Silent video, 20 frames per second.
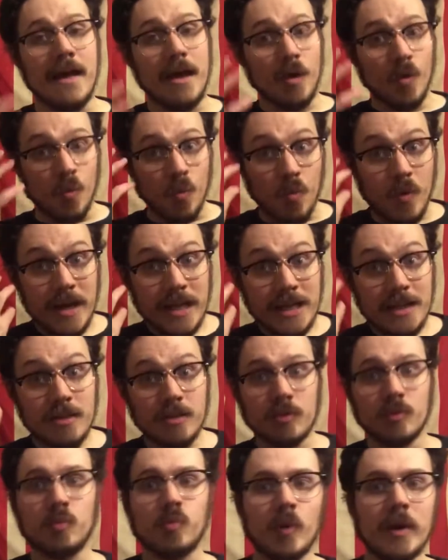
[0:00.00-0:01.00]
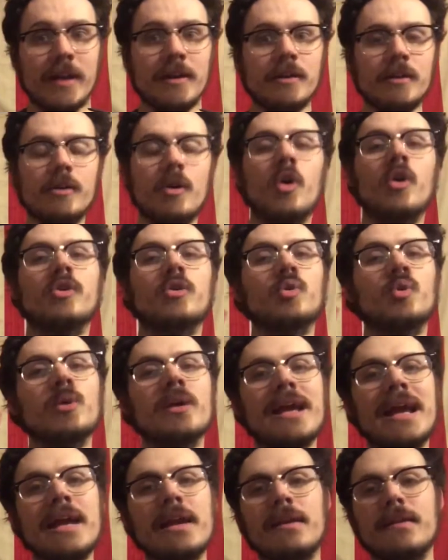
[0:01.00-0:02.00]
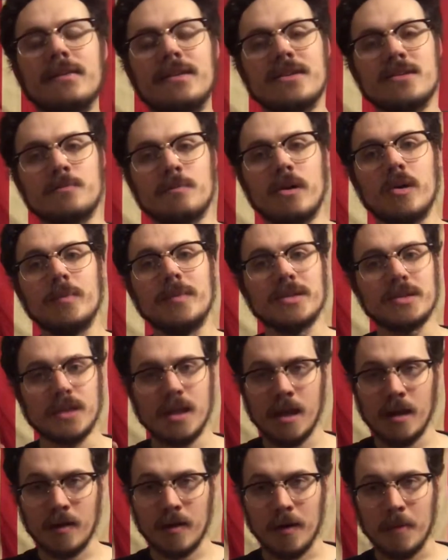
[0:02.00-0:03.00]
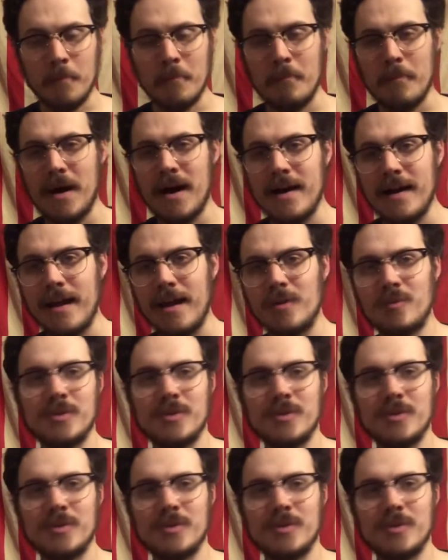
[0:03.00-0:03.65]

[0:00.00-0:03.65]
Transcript: we, the reader, are creating these moments in our mind,